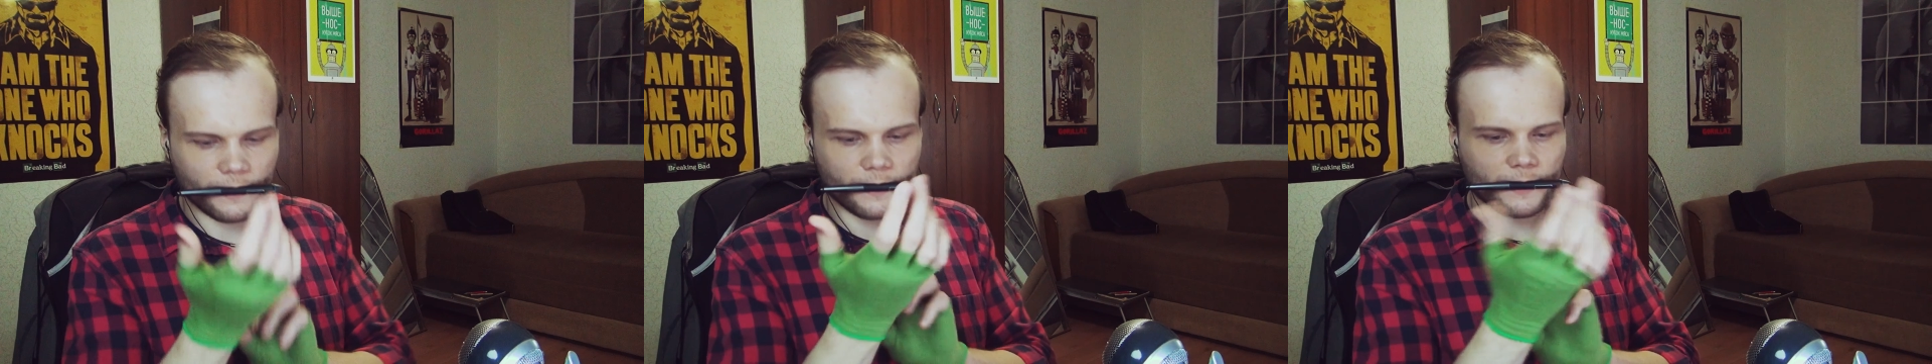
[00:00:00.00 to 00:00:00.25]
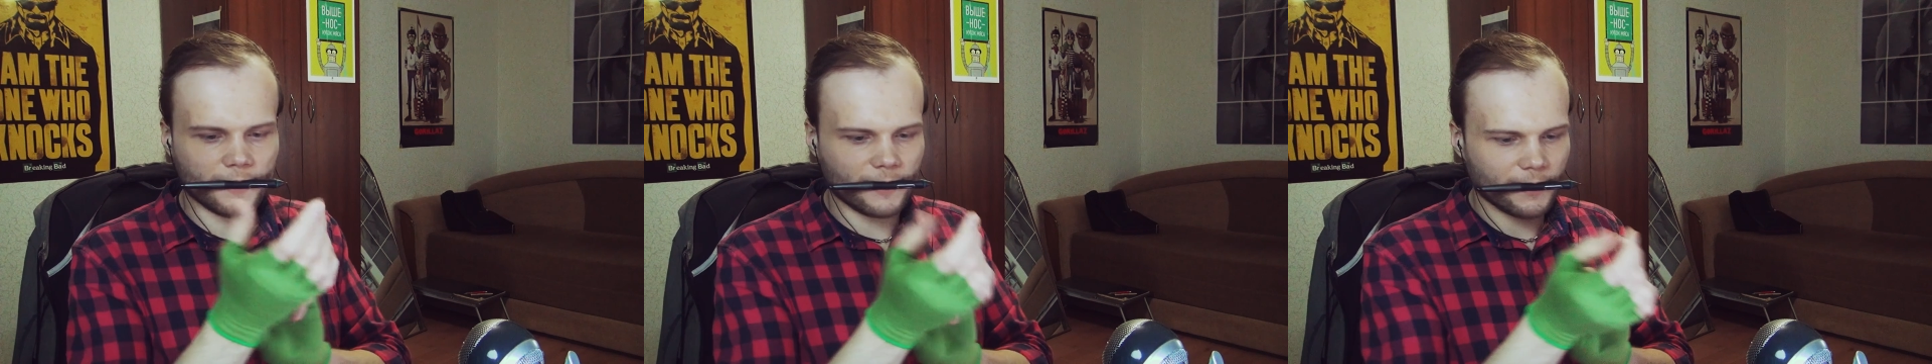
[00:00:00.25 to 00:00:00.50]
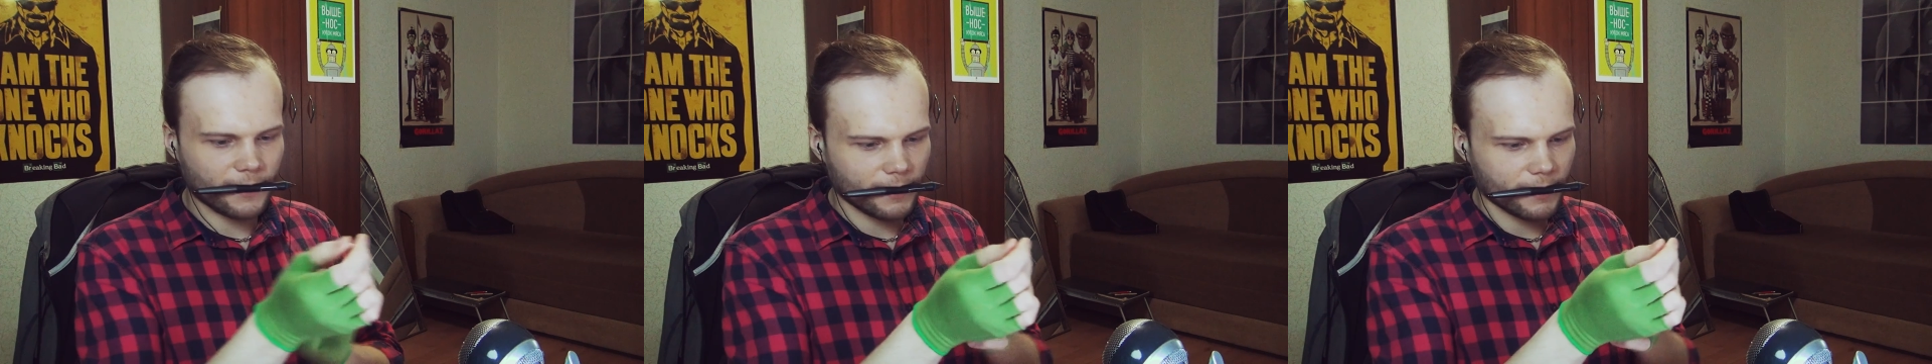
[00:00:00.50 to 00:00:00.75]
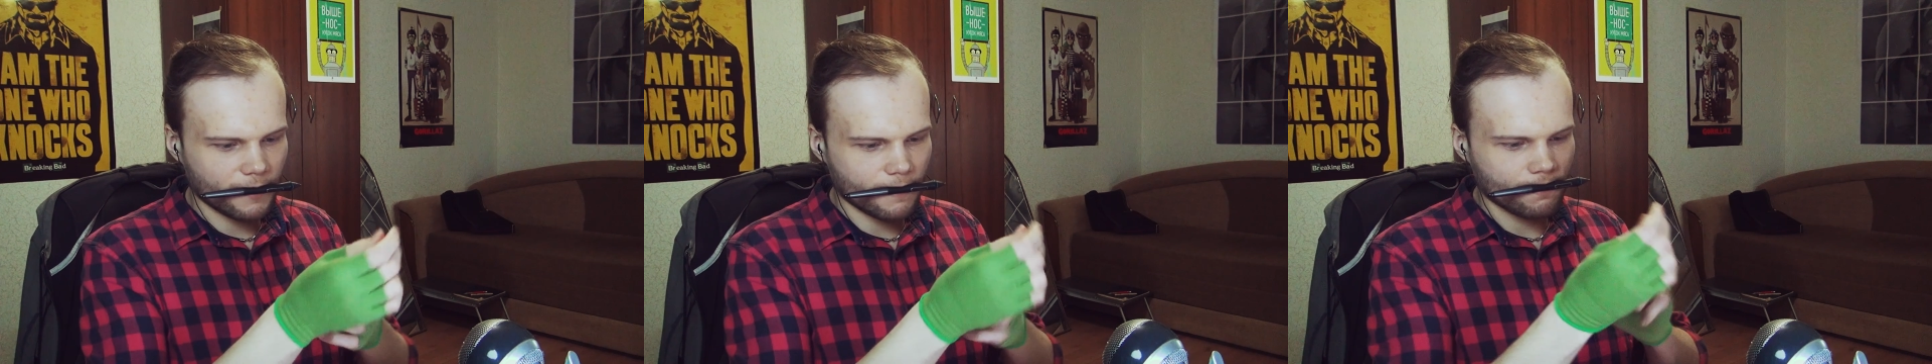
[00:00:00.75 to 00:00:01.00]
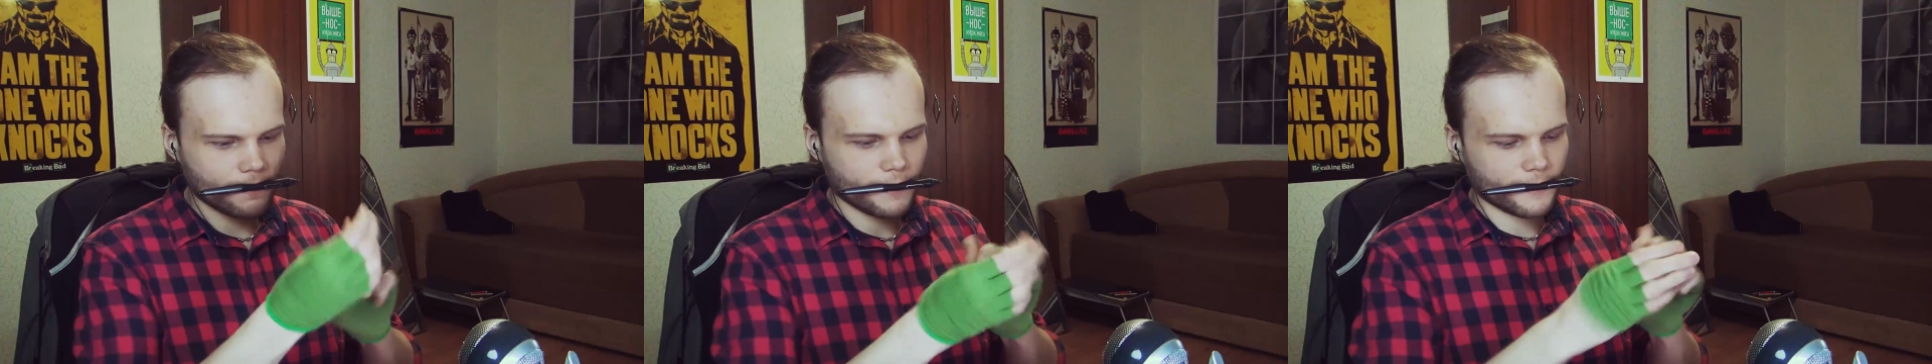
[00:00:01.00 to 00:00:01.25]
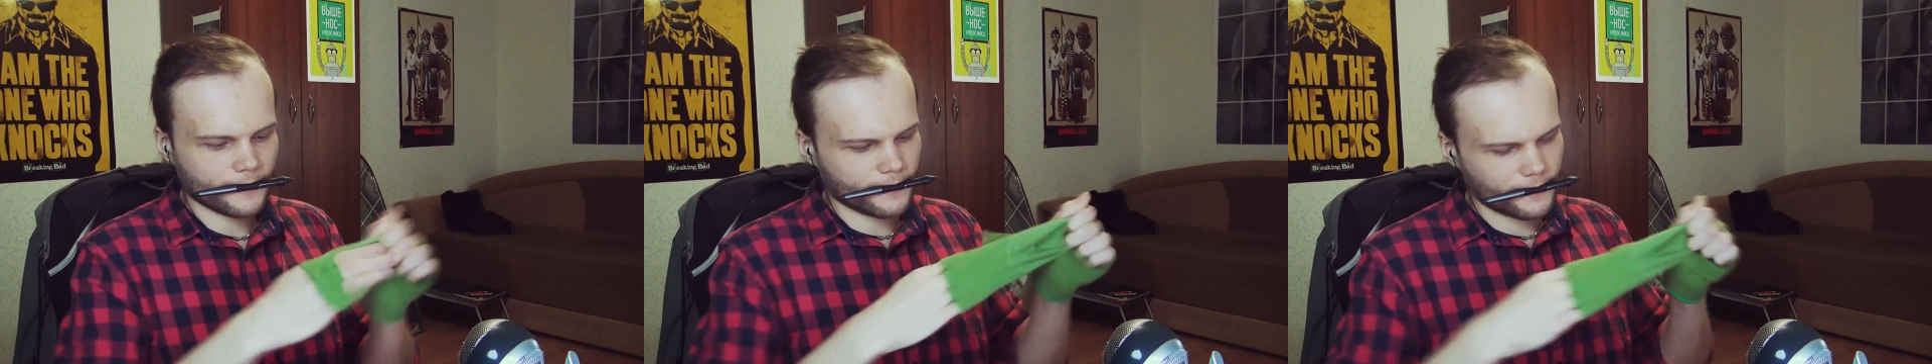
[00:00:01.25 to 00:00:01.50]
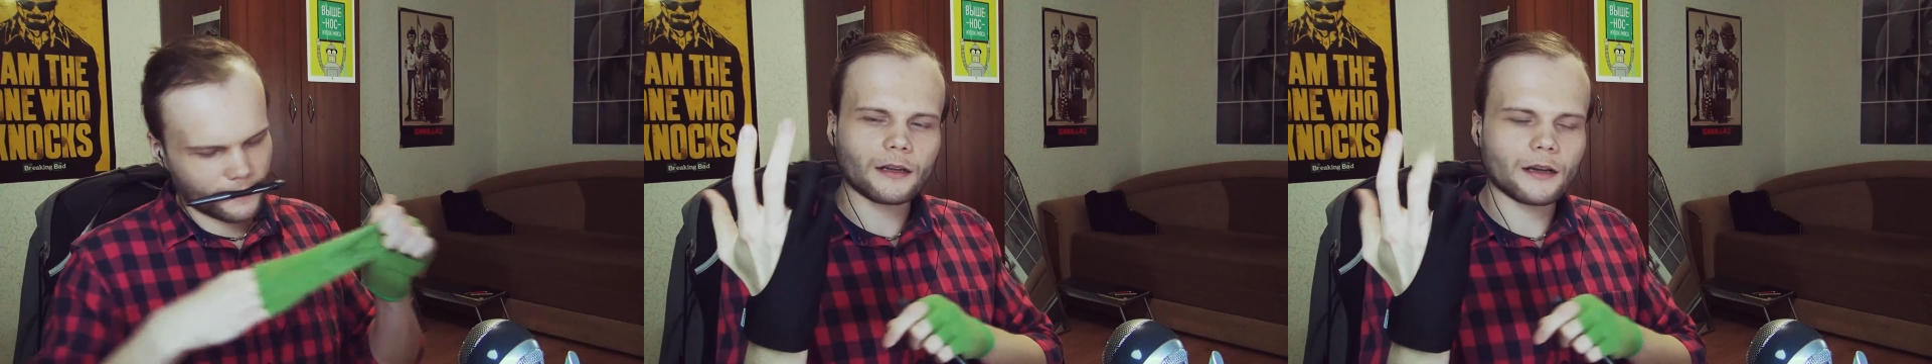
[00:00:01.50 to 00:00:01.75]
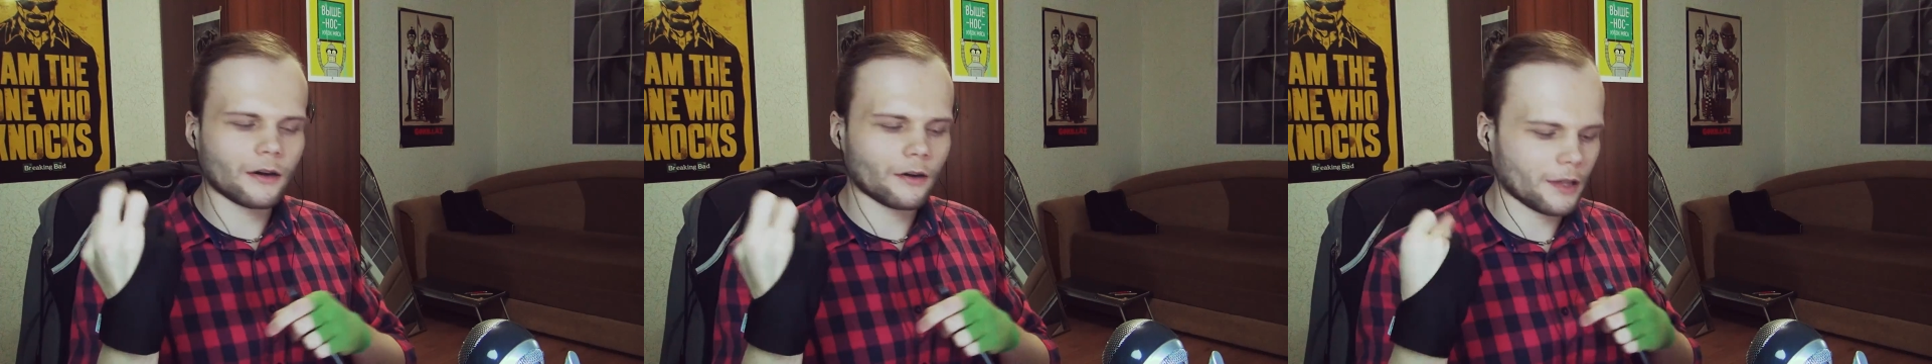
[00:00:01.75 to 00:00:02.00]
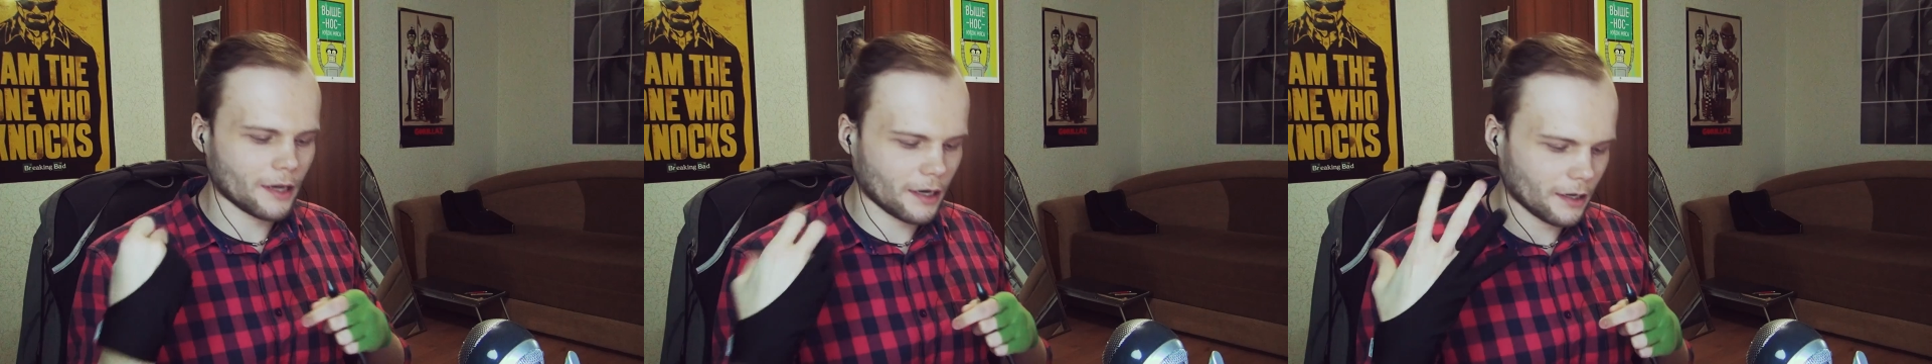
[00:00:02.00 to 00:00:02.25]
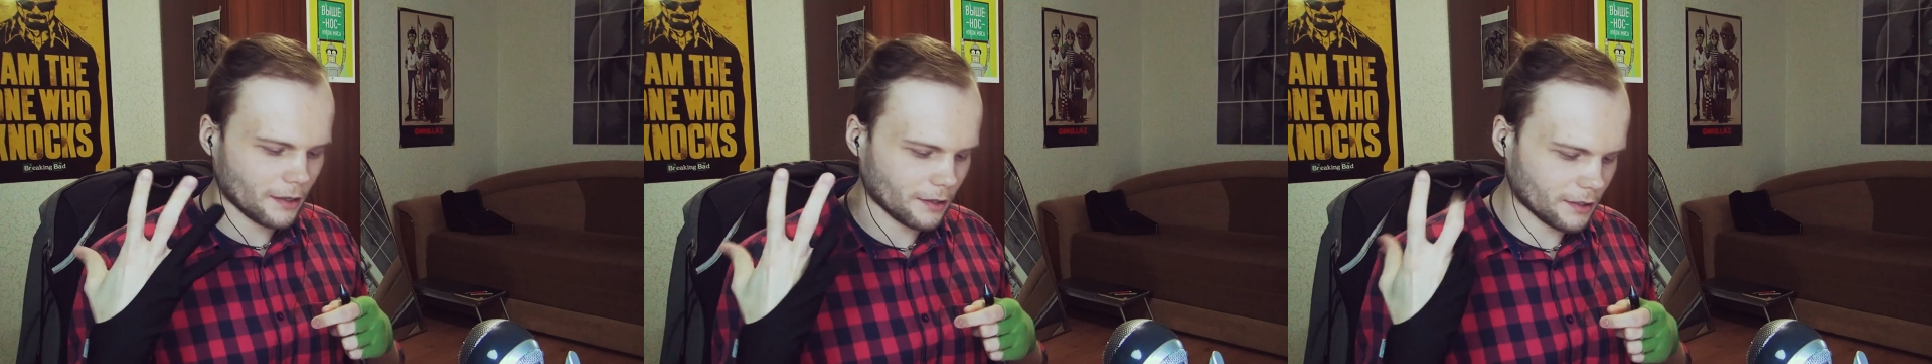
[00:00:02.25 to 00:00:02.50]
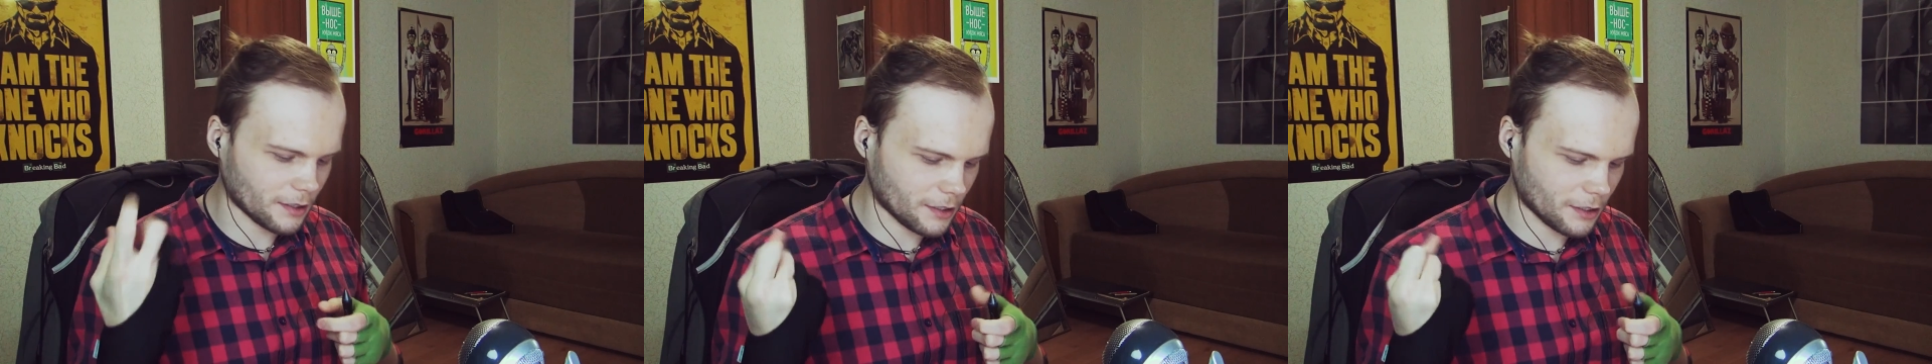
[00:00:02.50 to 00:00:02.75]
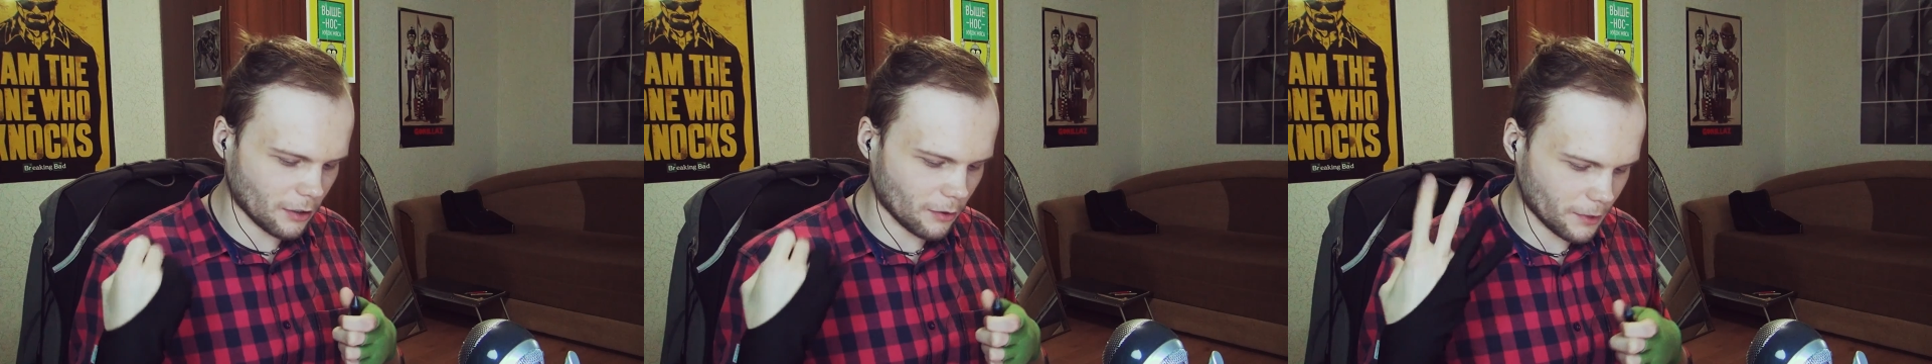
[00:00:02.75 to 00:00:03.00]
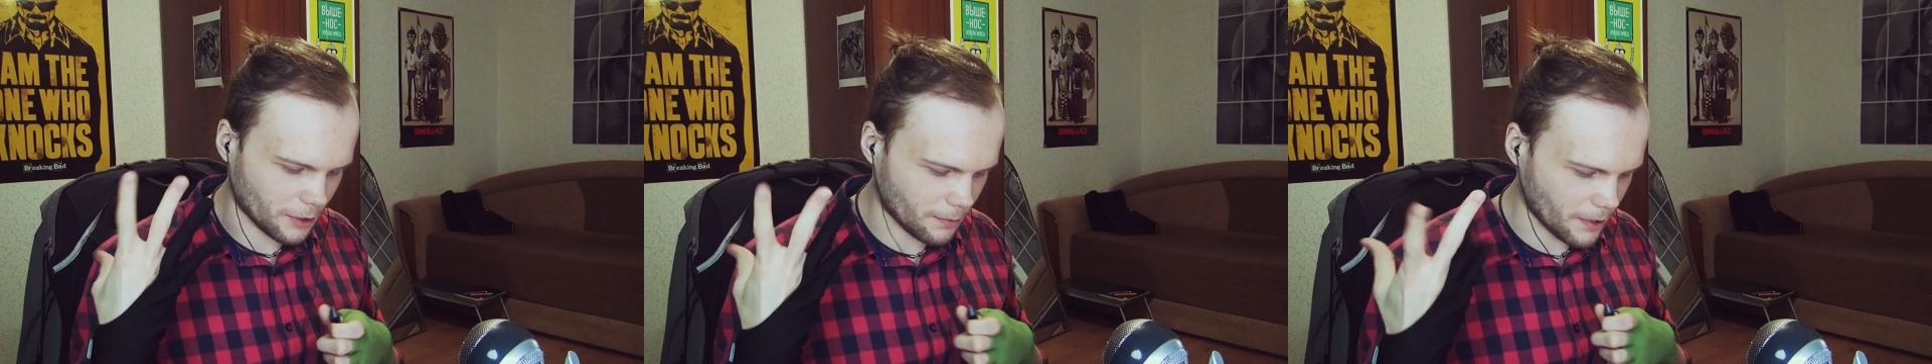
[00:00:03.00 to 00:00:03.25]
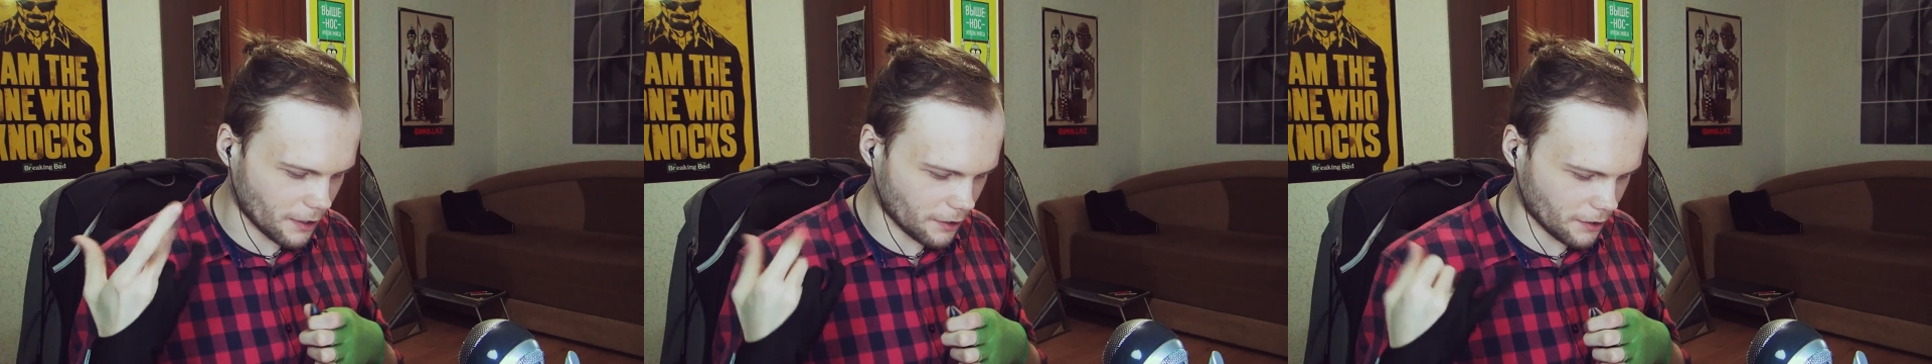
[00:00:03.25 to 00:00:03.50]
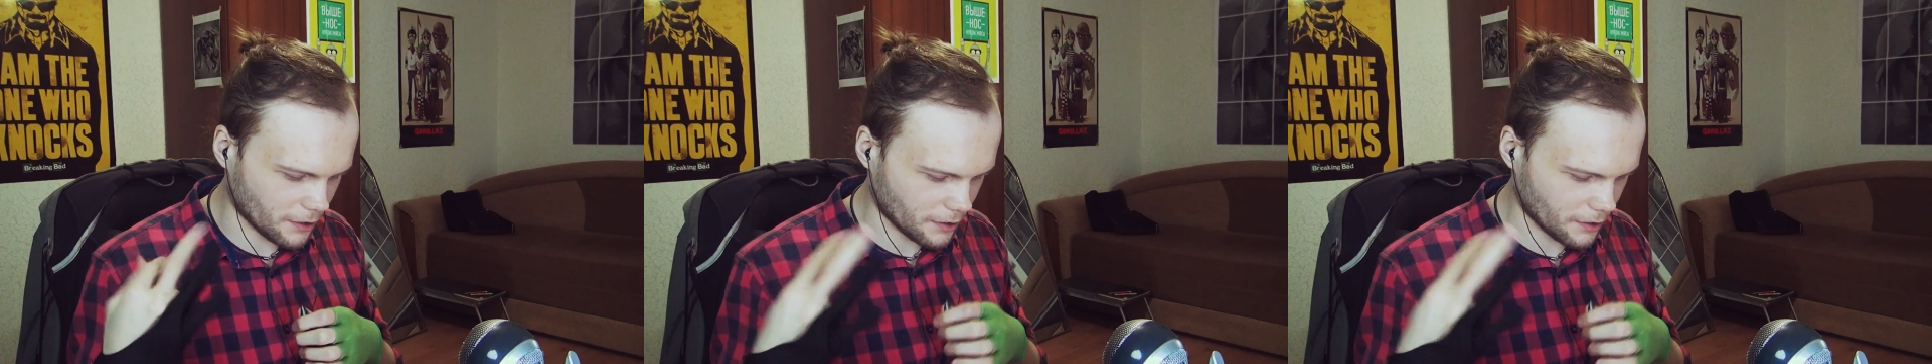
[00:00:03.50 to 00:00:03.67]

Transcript: This is too much. Oh yeah, this is so much better.